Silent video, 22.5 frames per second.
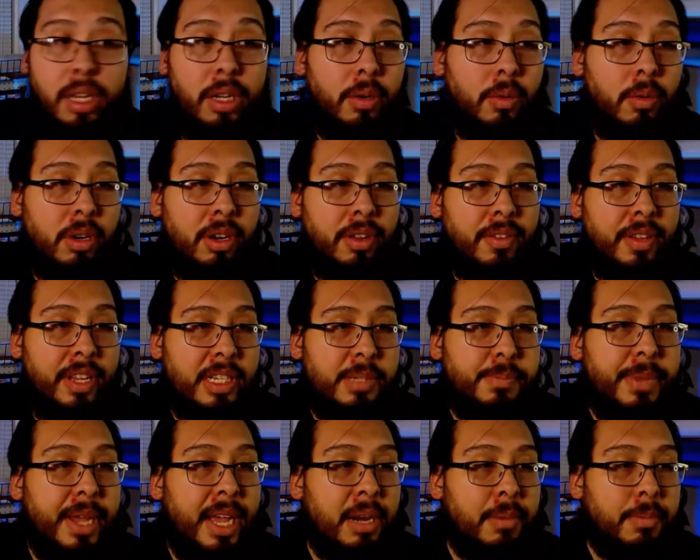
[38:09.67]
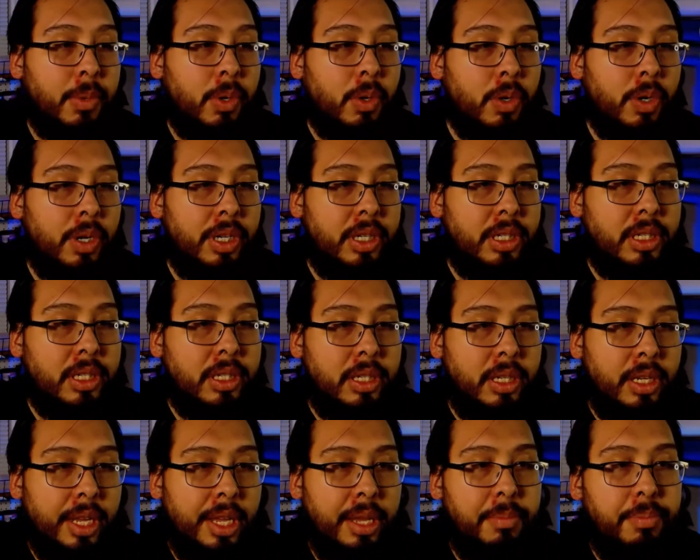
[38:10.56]
one of these bad boys,
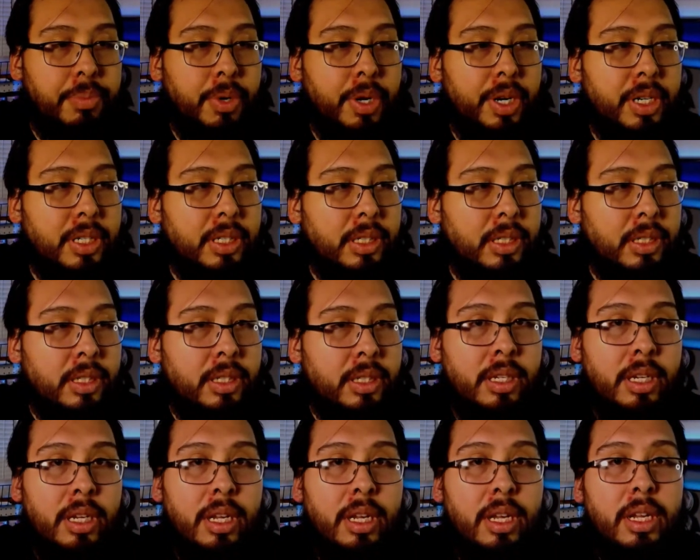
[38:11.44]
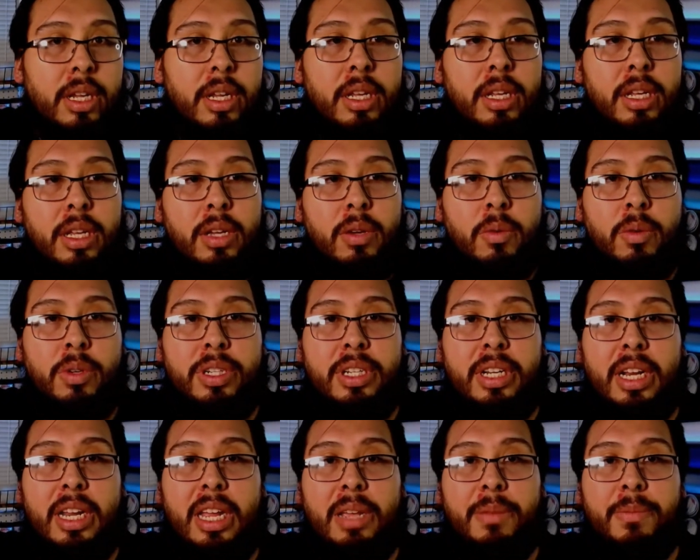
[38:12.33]
heat press? Would
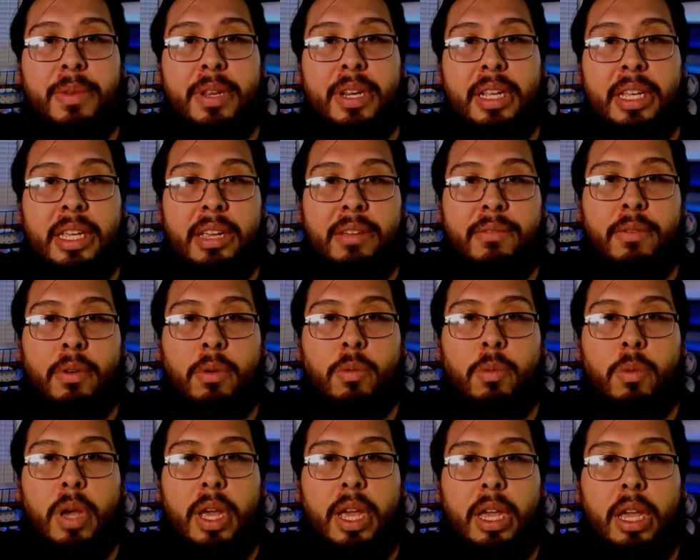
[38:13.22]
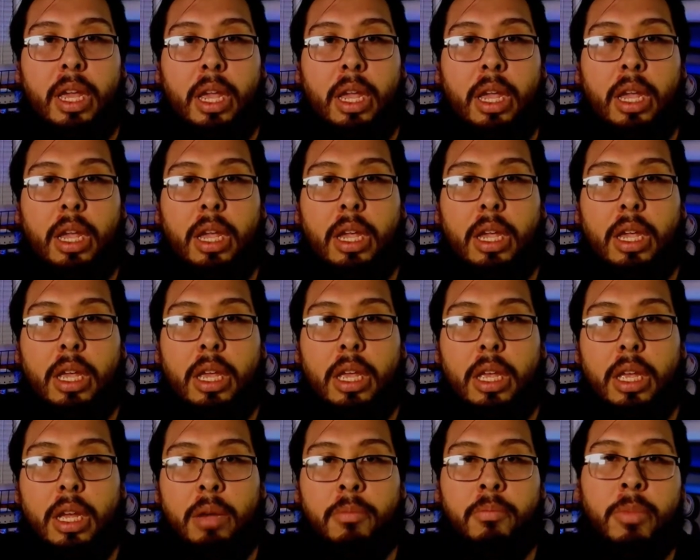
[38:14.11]
y'all like me to give away
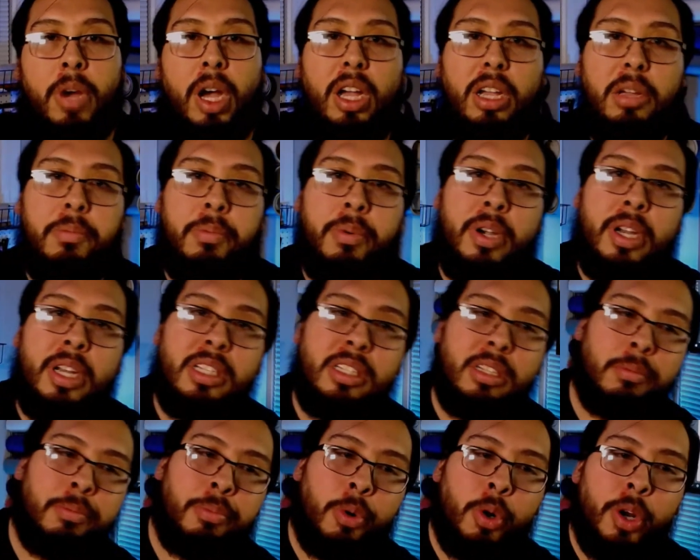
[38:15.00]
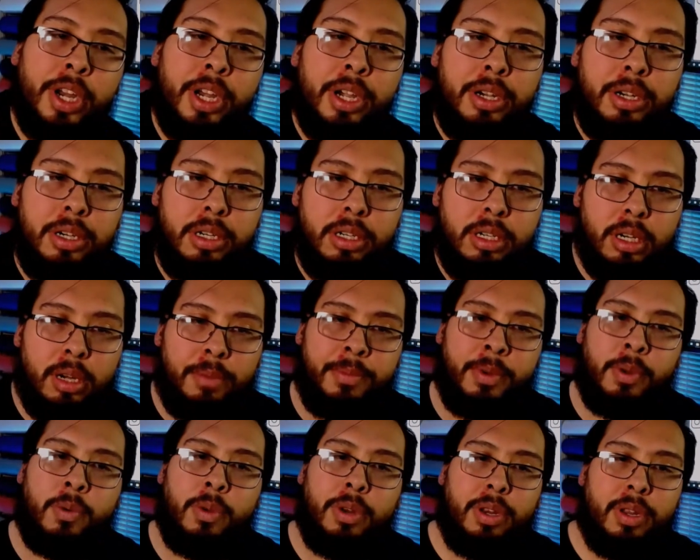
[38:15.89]
a mug press, a printer? I
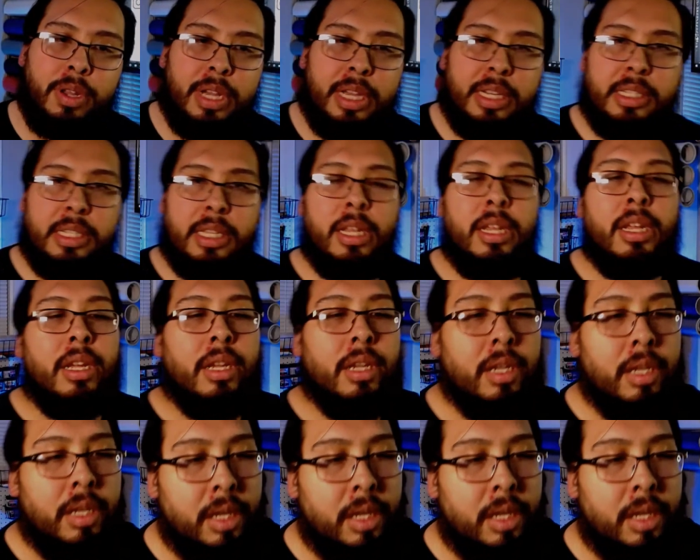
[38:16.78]
mean, what do you guys think?